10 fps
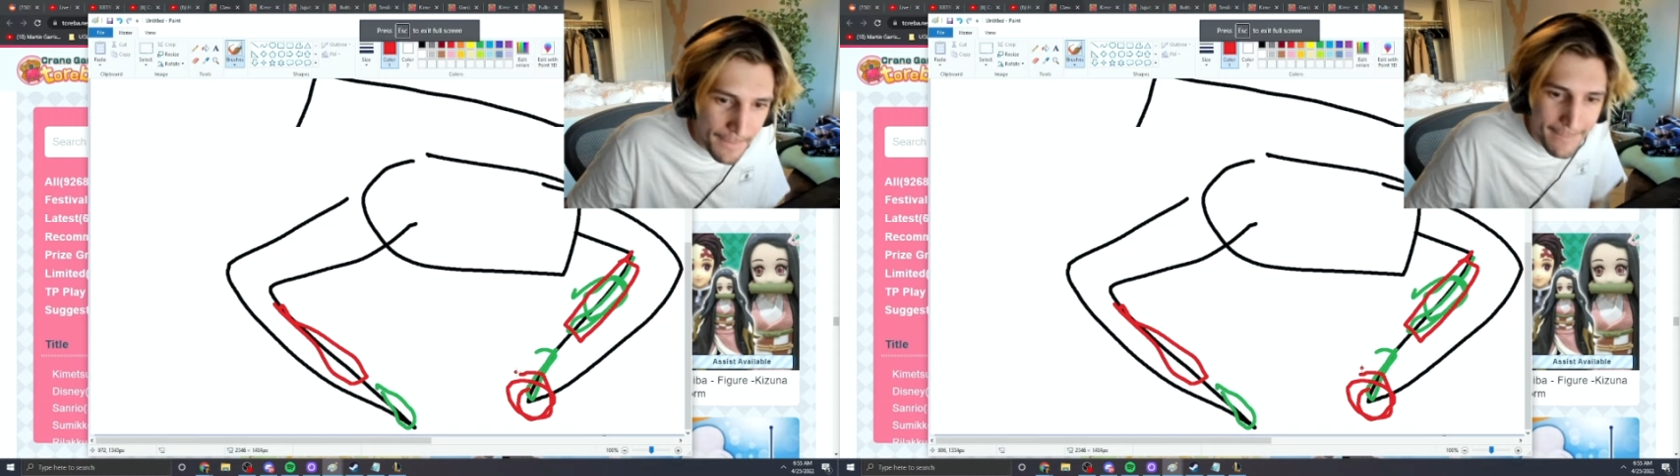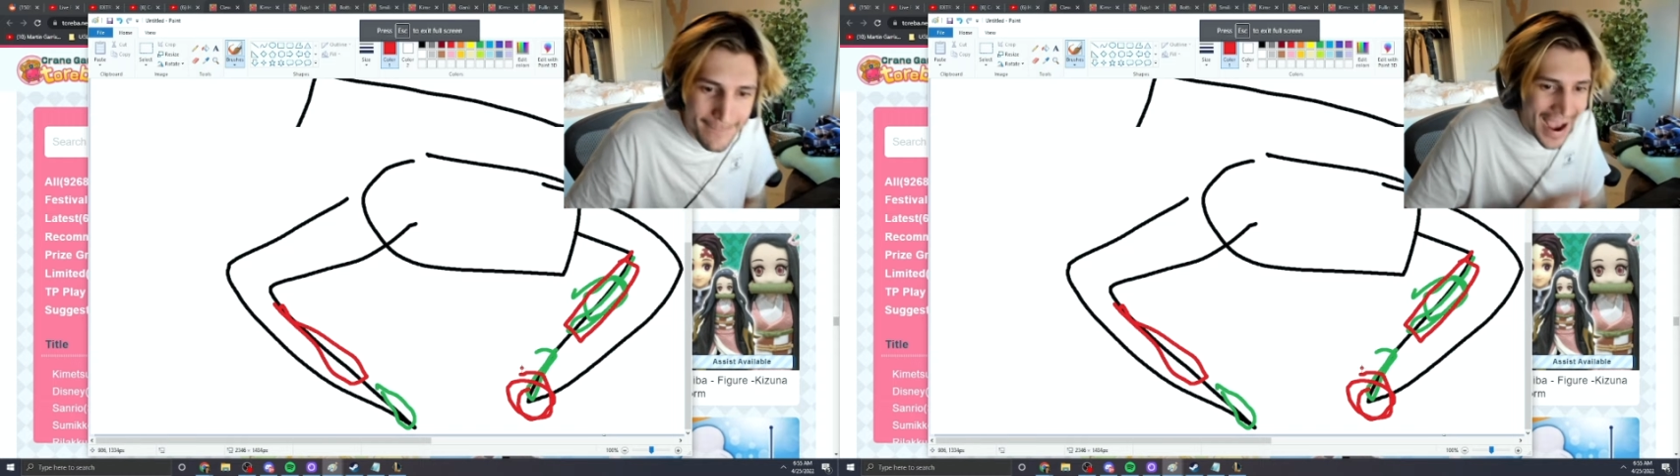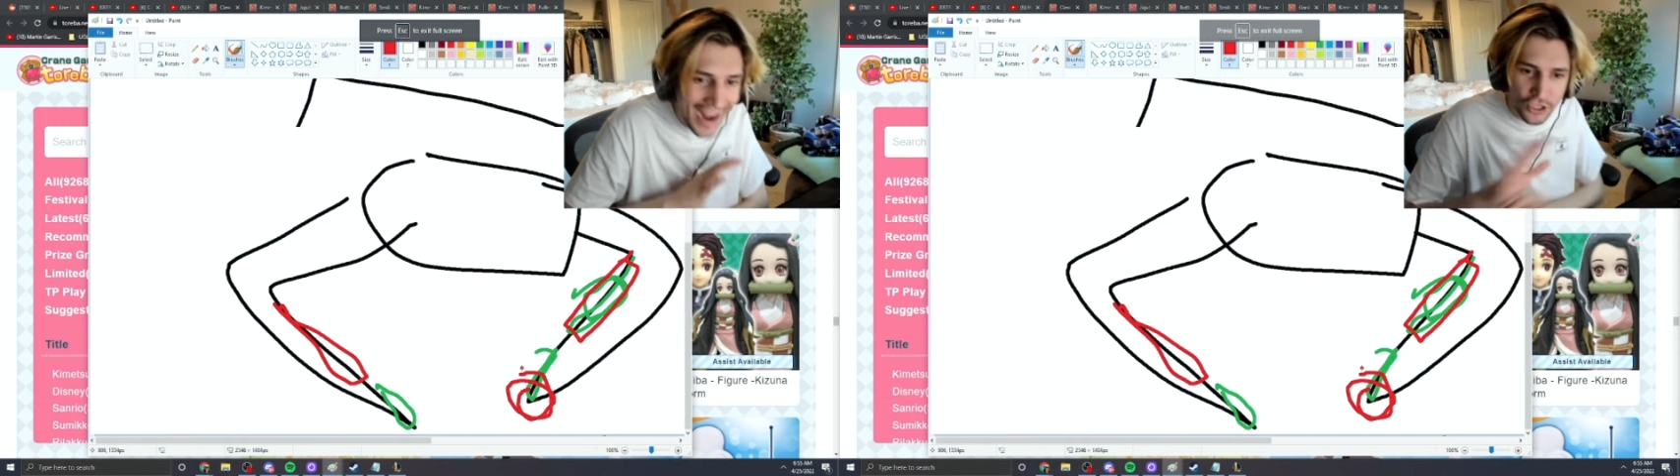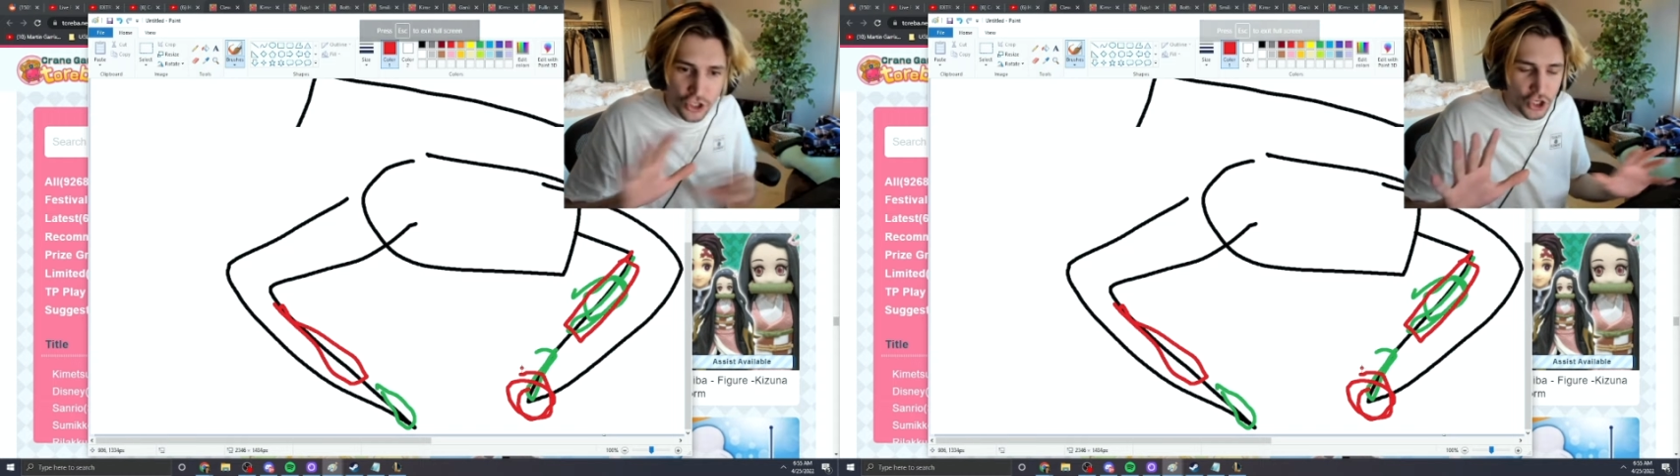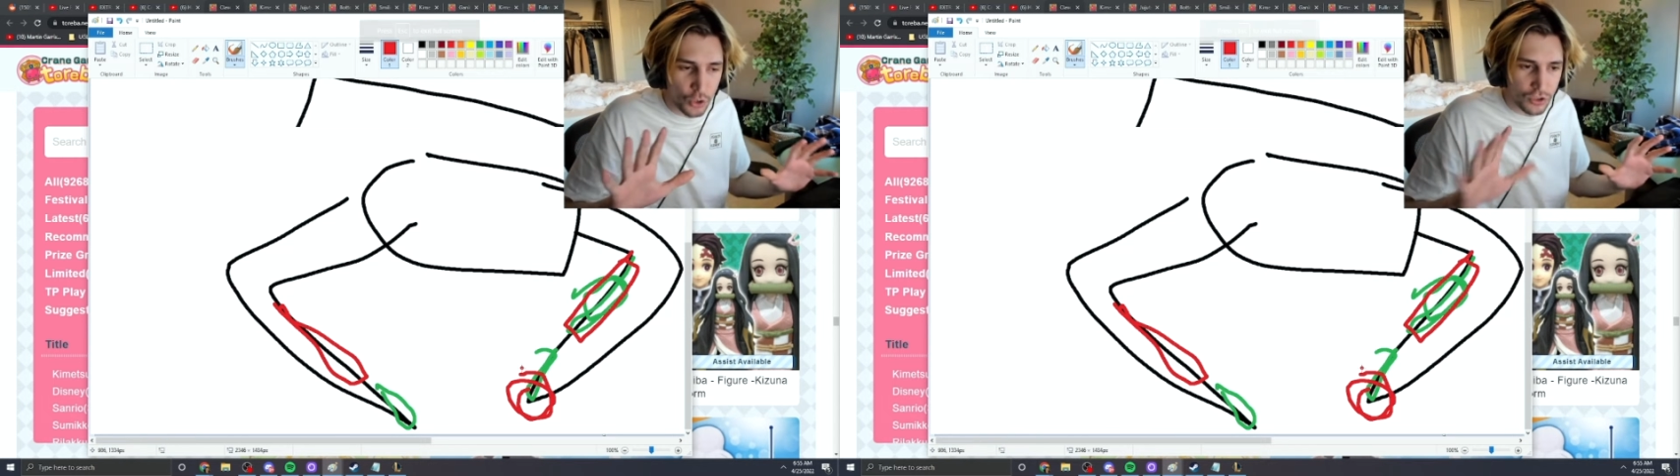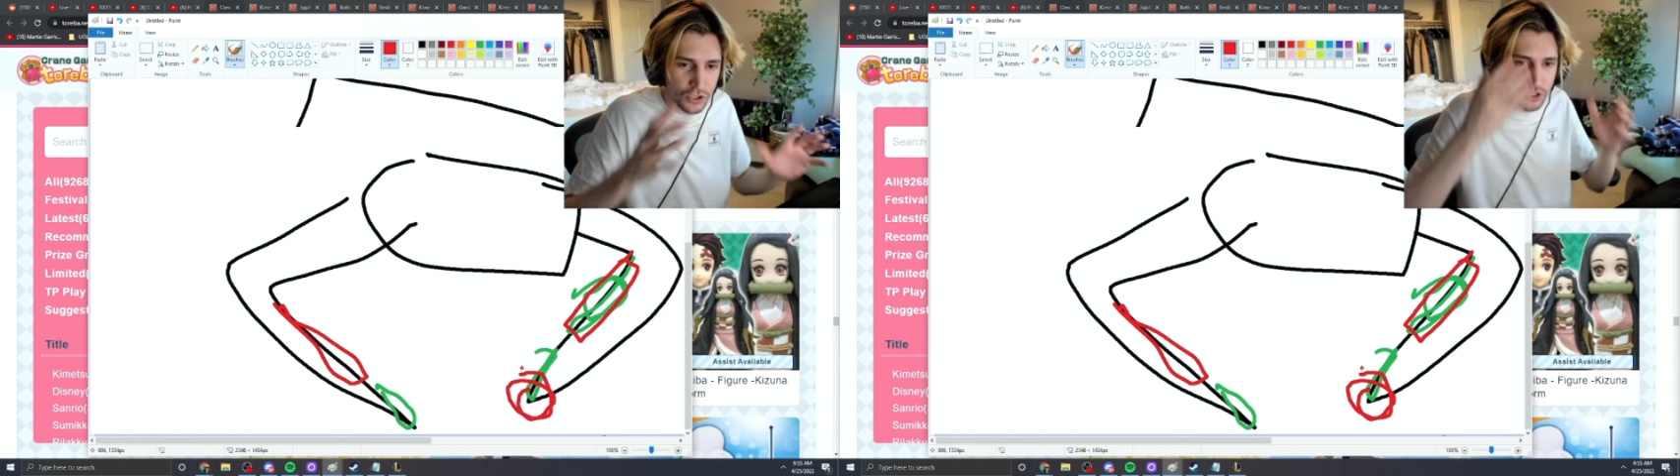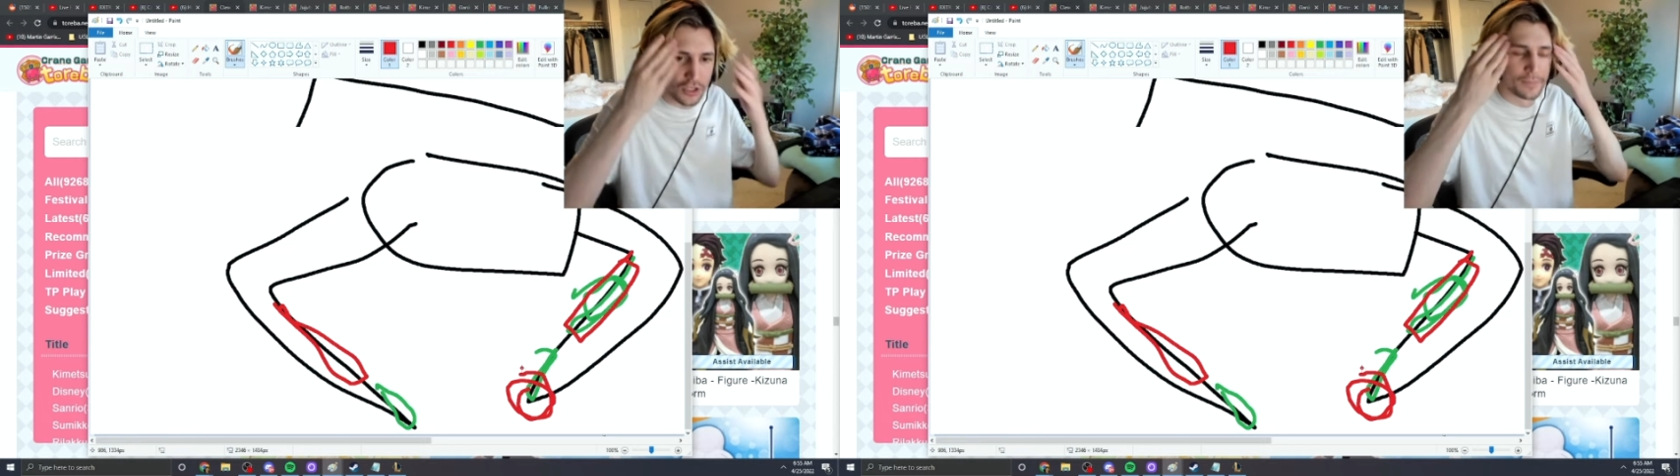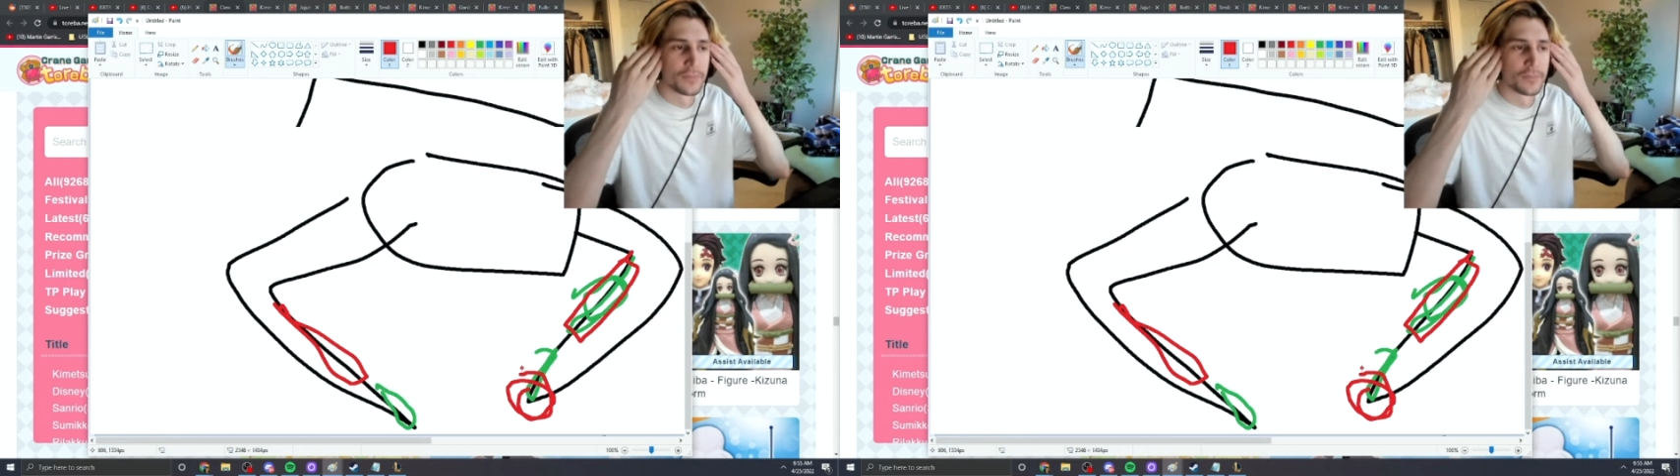Max juice.